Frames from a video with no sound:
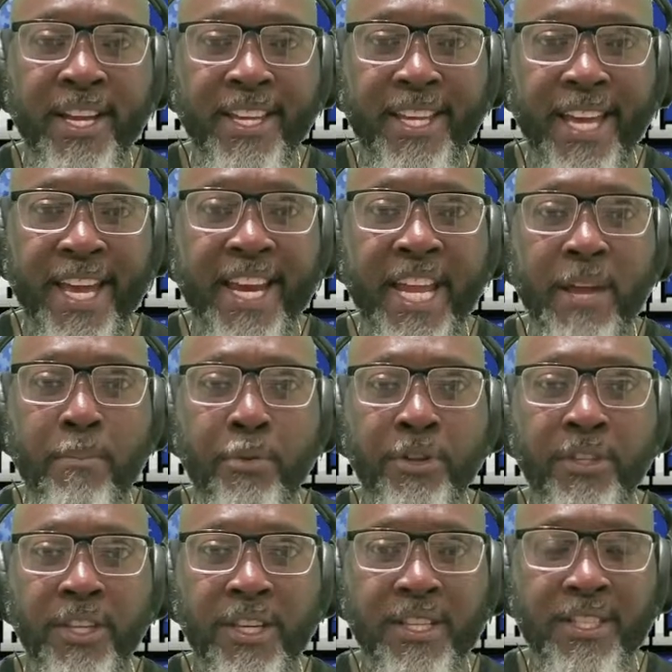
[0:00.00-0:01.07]
Can he
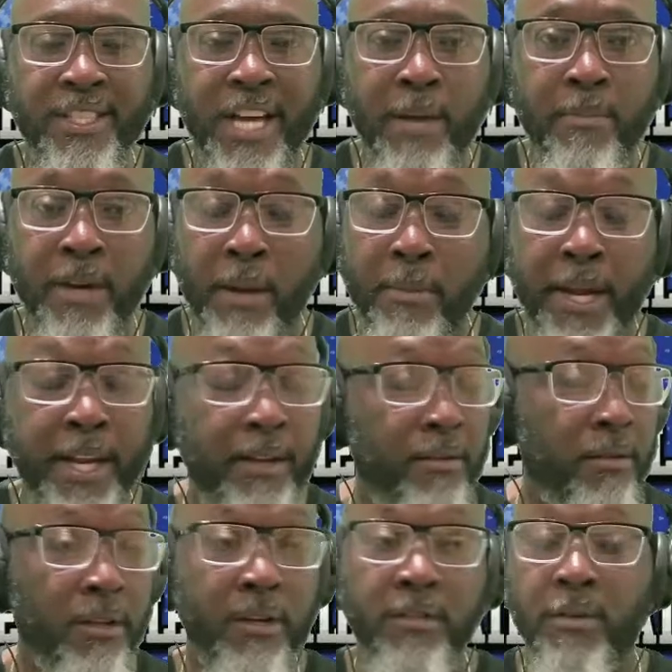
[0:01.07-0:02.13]
put the excitement? I mean,
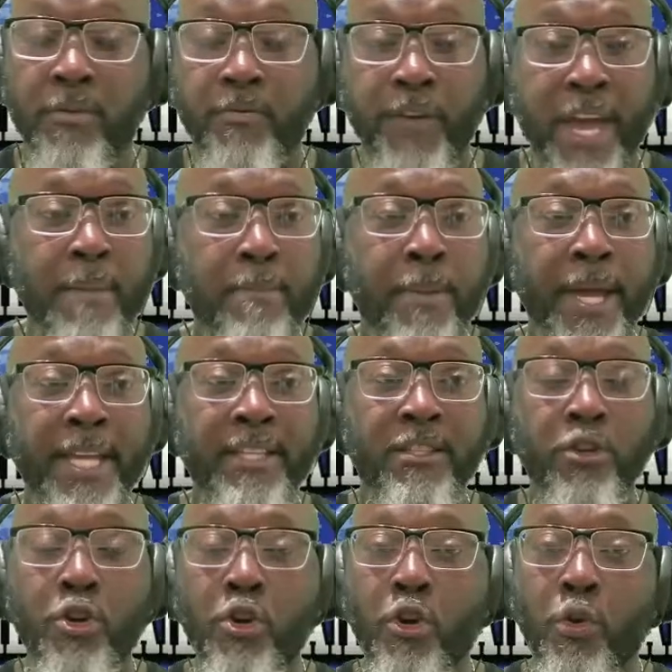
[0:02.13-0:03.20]
look, the fan
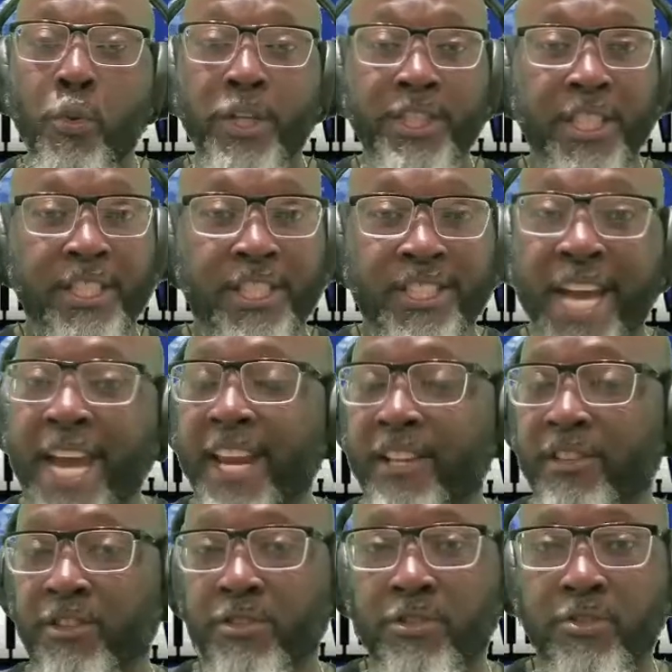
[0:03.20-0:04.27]
base was
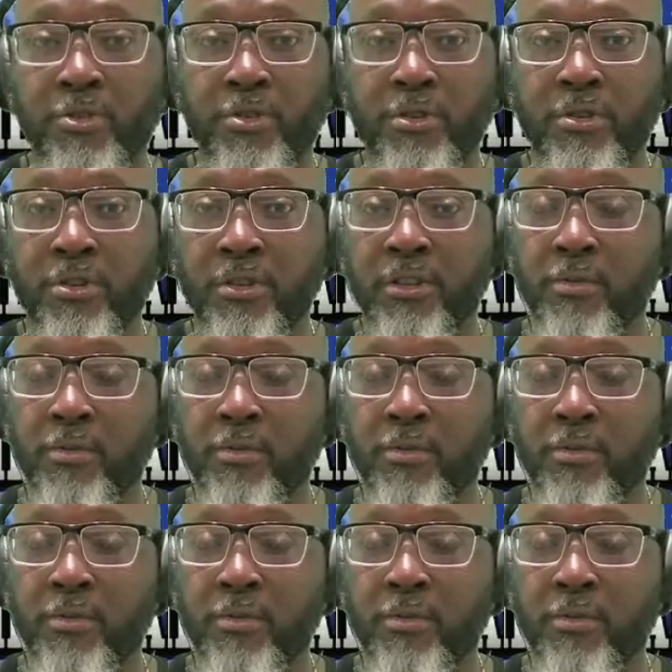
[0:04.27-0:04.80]
excited this year.